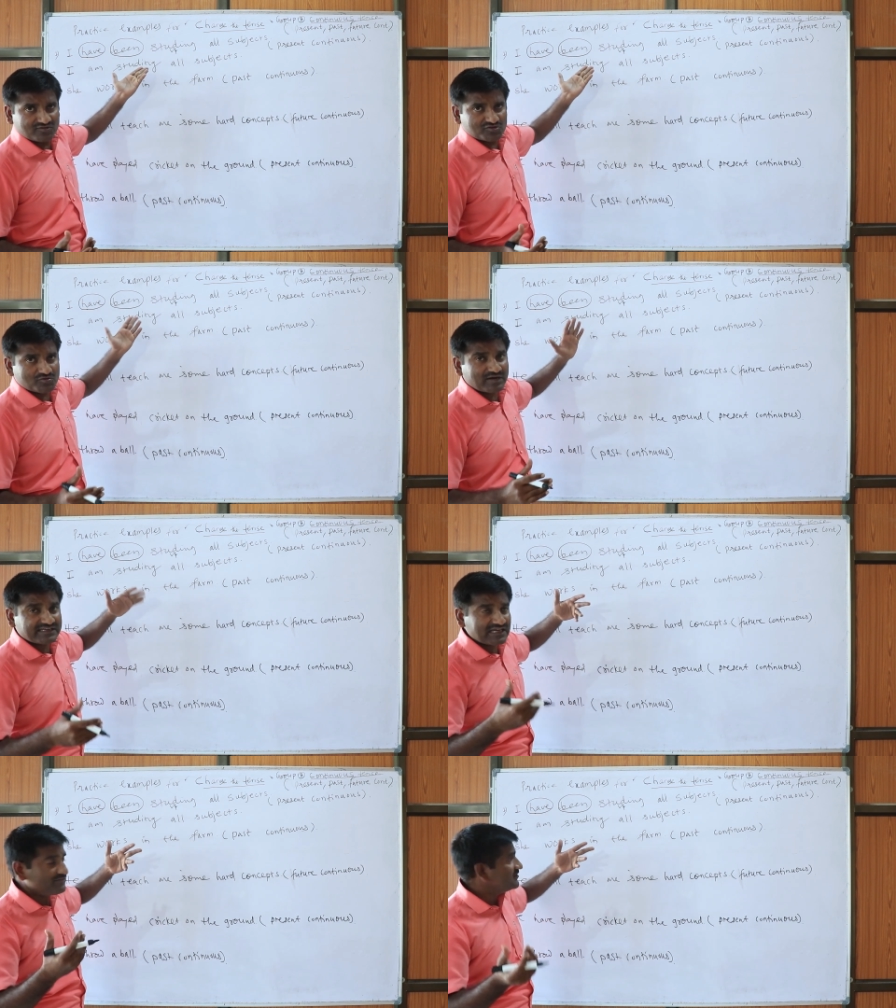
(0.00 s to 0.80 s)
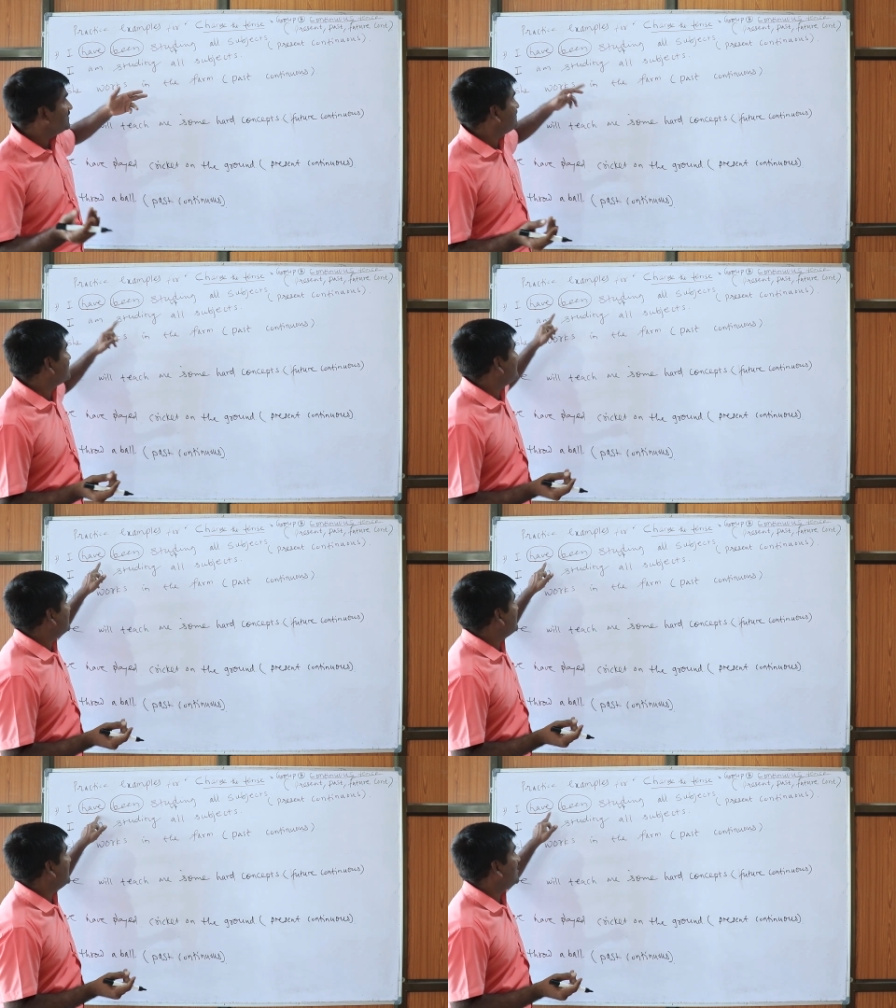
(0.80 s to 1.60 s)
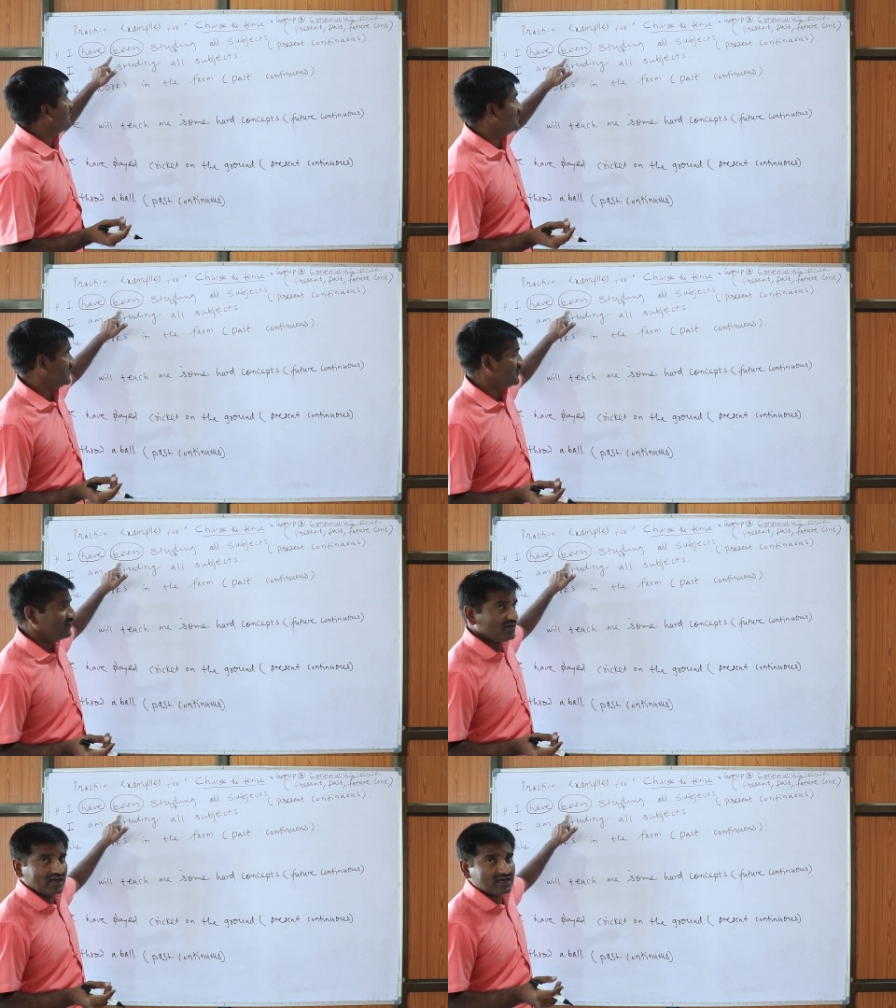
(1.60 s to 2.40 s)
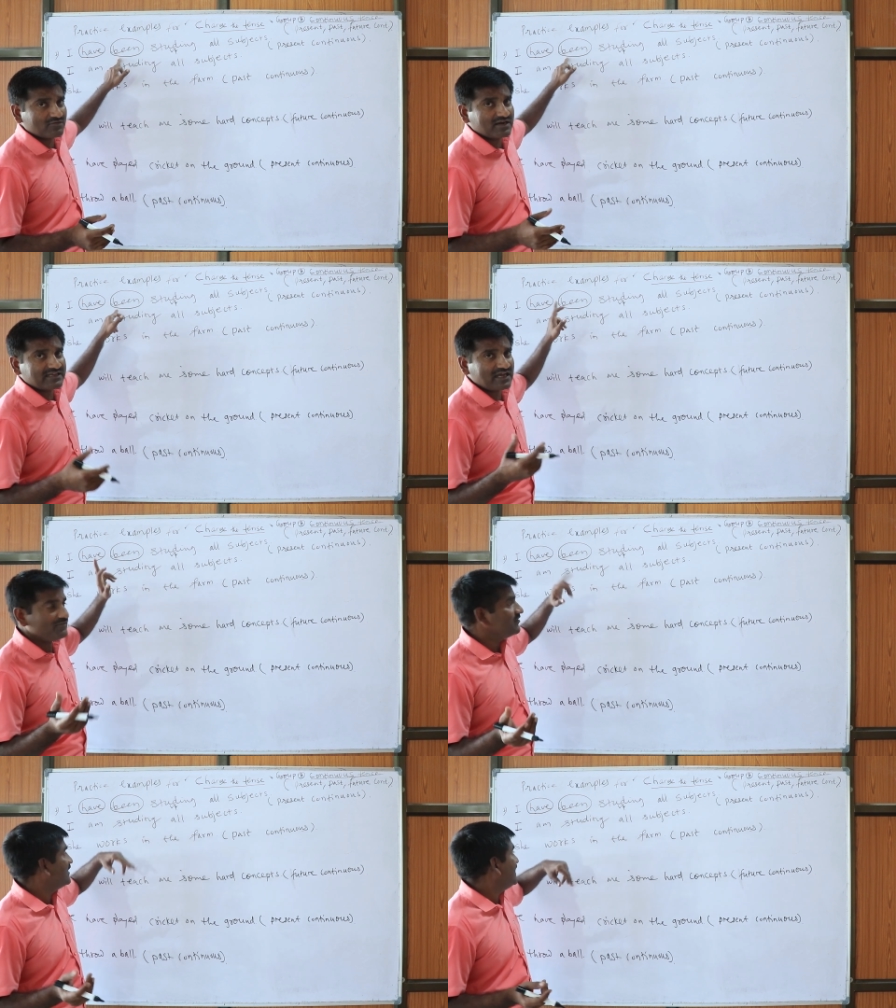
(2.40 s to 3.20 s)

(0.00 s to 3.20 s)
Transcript: So what have we deleted? Have been. And what have we